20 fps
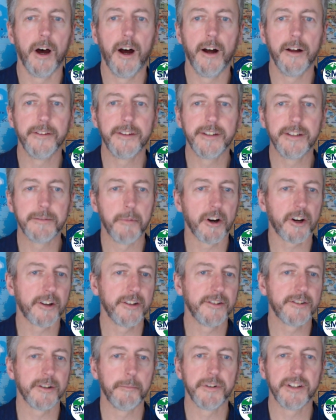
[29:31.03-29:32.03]
these
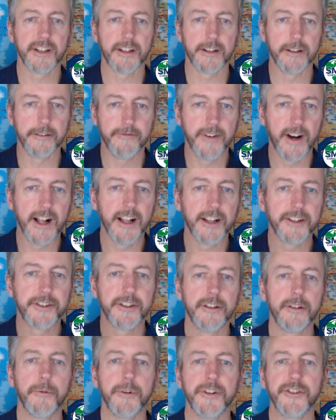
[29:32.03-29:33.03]
markets are particularly
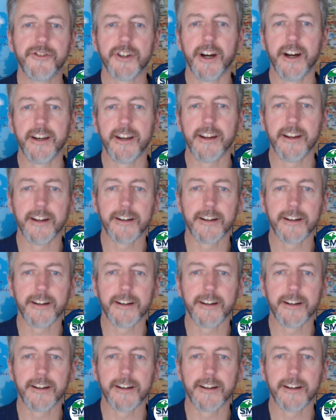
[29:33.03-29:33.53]
volatile when China's